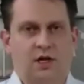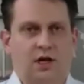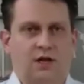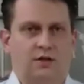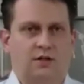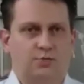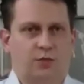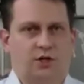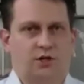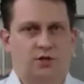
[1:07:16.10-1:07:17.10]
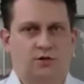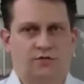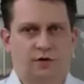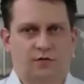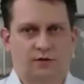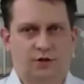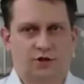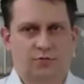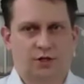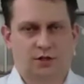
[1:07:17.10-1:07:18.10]
and inspection of
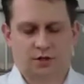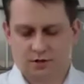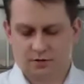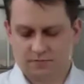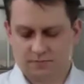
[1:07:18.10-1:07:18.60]
finished parts.